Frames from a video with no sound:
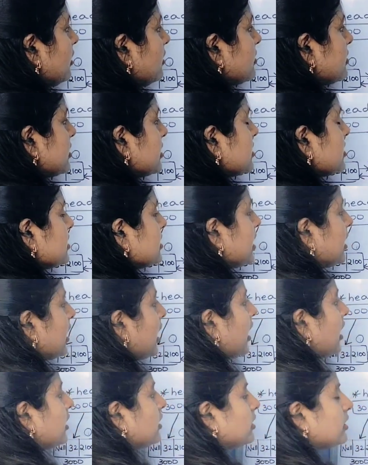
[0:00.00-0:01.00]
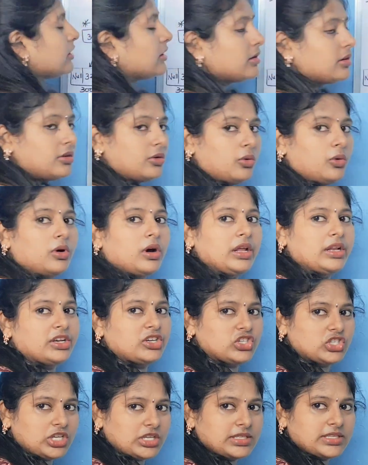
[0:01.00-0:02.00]
Since there are no
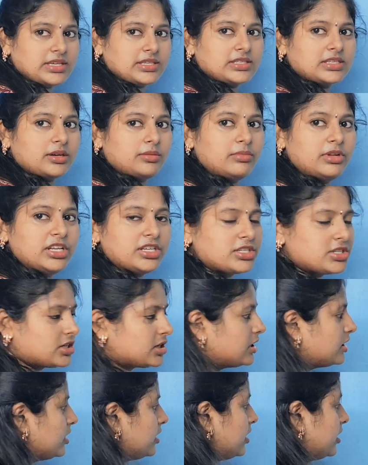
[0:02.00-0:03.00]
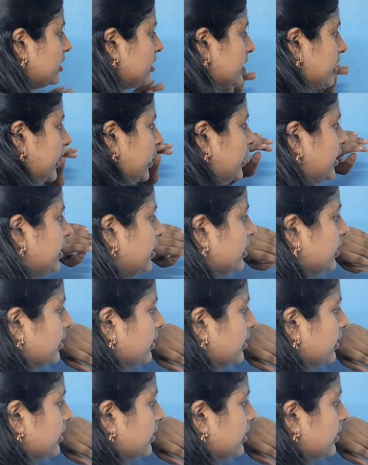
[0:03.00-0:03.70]
connections established. Right.